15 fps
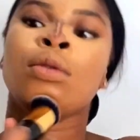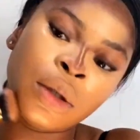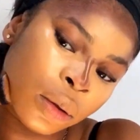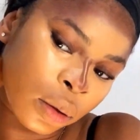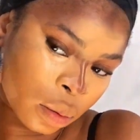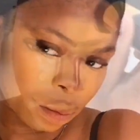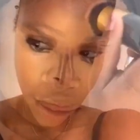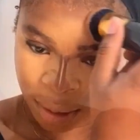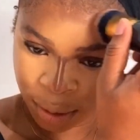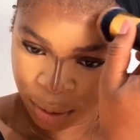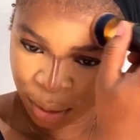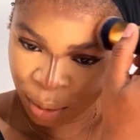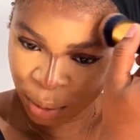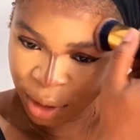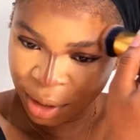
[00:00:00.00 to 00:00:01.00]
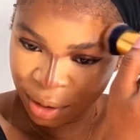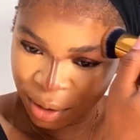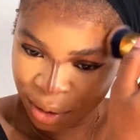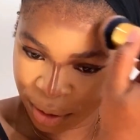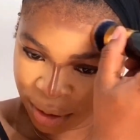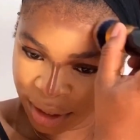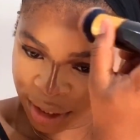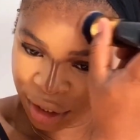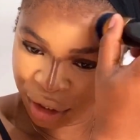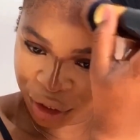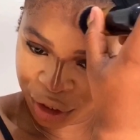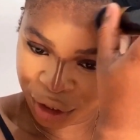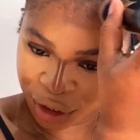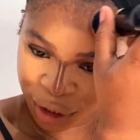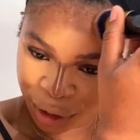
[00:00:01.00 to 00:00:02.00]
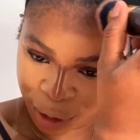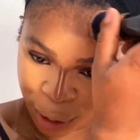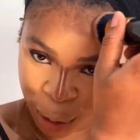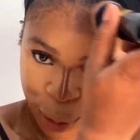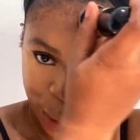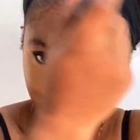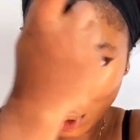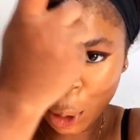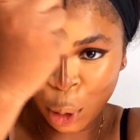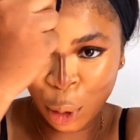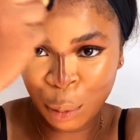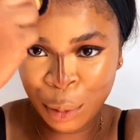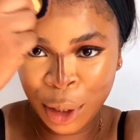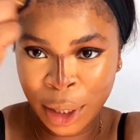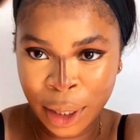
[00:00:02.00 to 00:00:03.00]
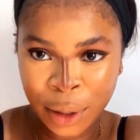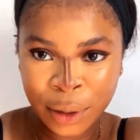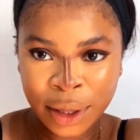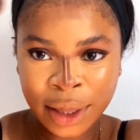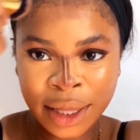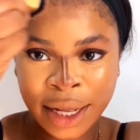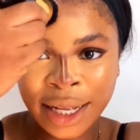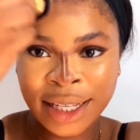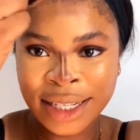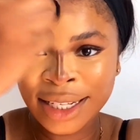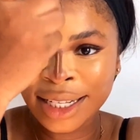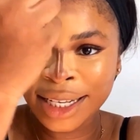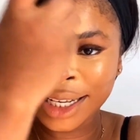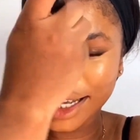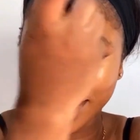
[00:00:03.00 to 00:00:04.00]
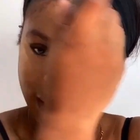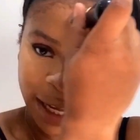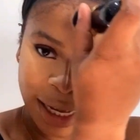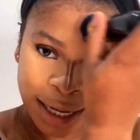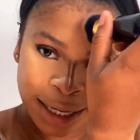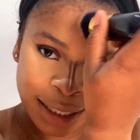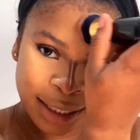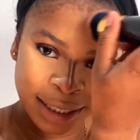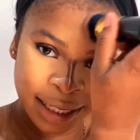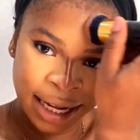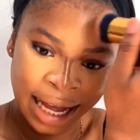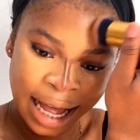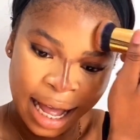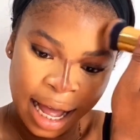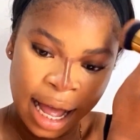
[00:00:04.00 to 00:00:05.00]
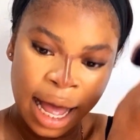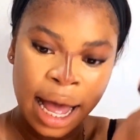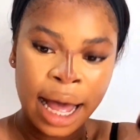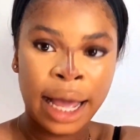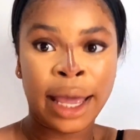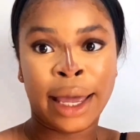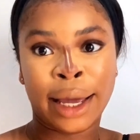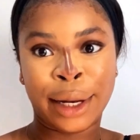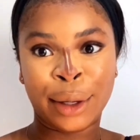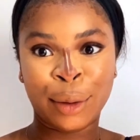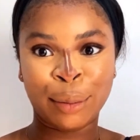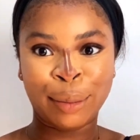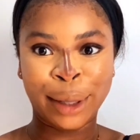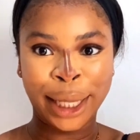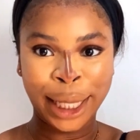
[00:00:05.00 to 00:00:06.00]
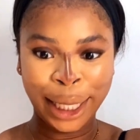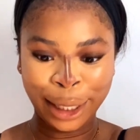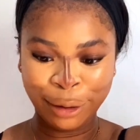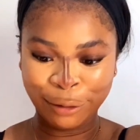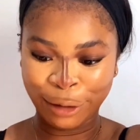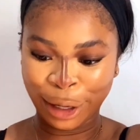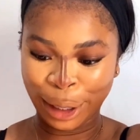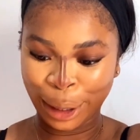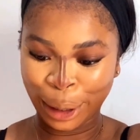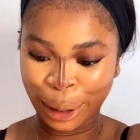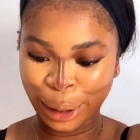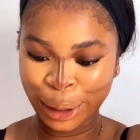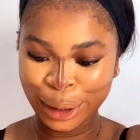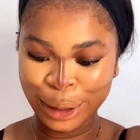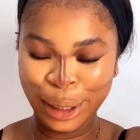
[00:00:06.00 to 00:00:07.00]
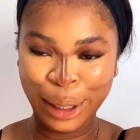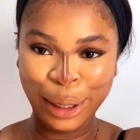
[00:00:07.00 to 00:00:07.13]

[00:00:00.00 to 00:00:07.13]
I swear to God, this shade is coming out nicely and I cannot believe it.